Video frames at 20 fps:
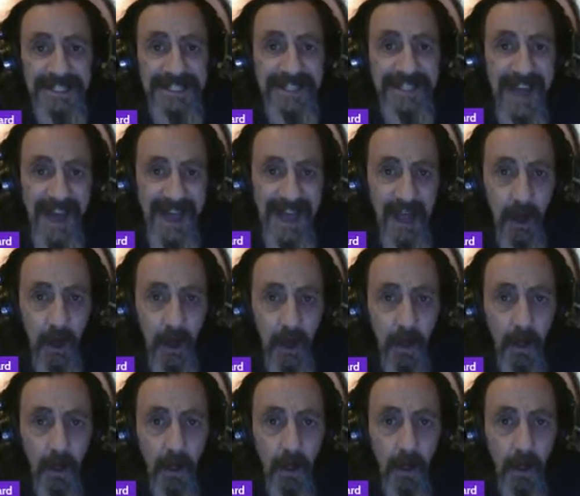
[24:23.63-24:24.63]
style
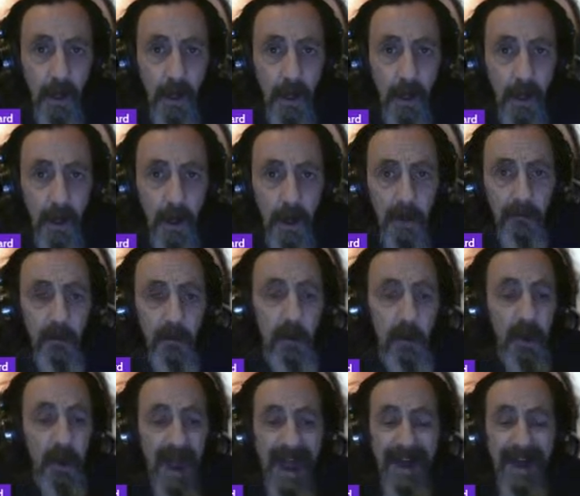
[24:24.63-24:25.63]
of
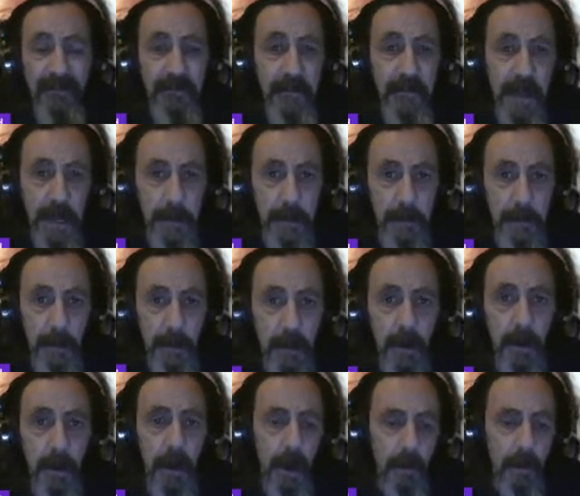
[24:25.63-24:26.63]
grapheme
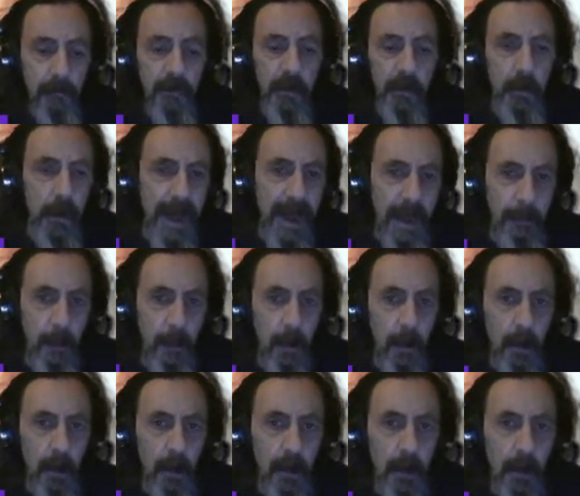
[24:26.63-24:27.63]
of the grammar